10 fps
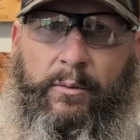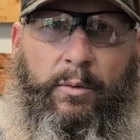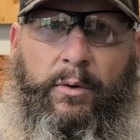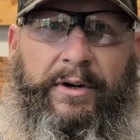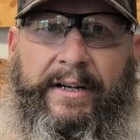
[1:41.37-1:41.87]

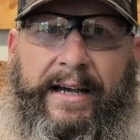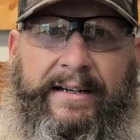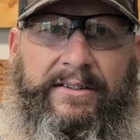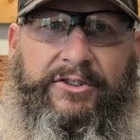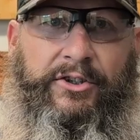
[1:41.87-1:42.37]
won't
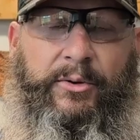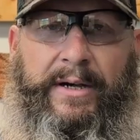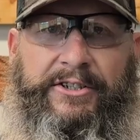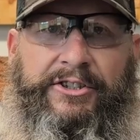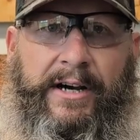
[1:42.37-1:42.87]
connect to
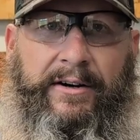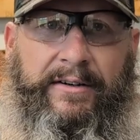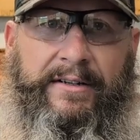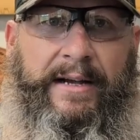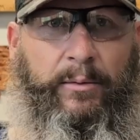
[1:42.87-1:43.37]
a
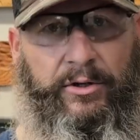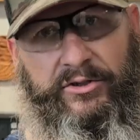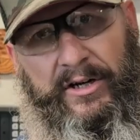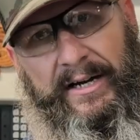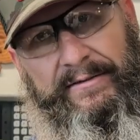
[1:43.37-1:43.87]
shared network
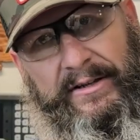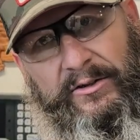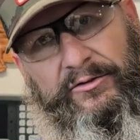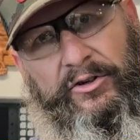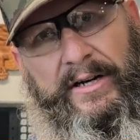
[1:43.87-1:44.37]
drive that
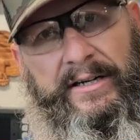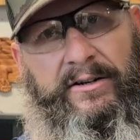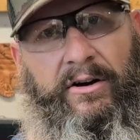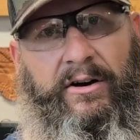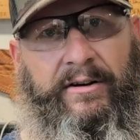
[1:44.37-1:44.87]
you've
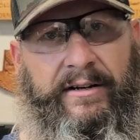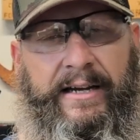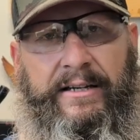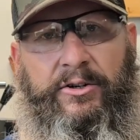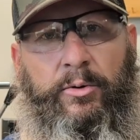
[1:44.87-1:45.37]
created on
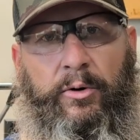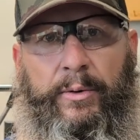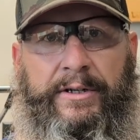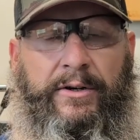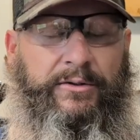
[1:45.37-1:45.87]
a newer
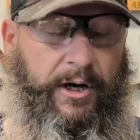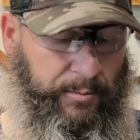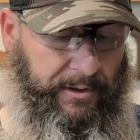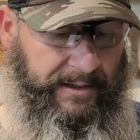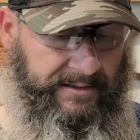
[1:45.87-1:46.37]
Windows
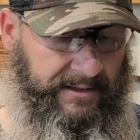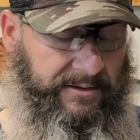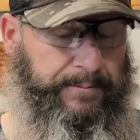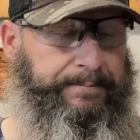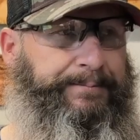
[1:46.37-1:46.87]
operating
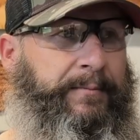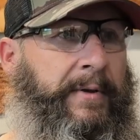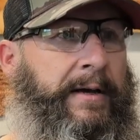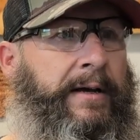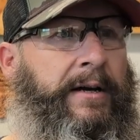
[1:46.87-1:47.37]
system.
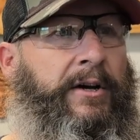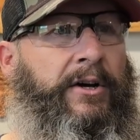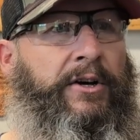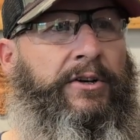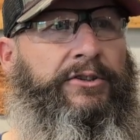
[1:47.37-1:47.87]

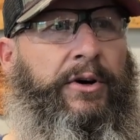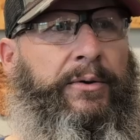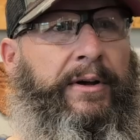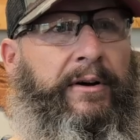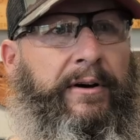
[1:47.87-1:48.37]
So
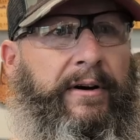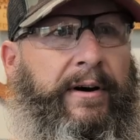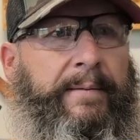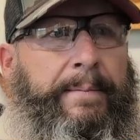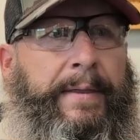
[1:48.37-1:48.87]
there
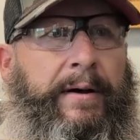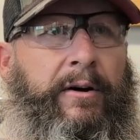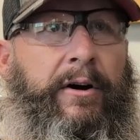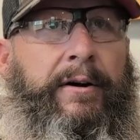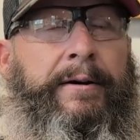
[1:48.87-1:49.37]

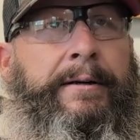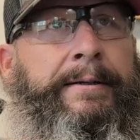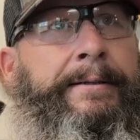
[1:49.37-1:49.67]
are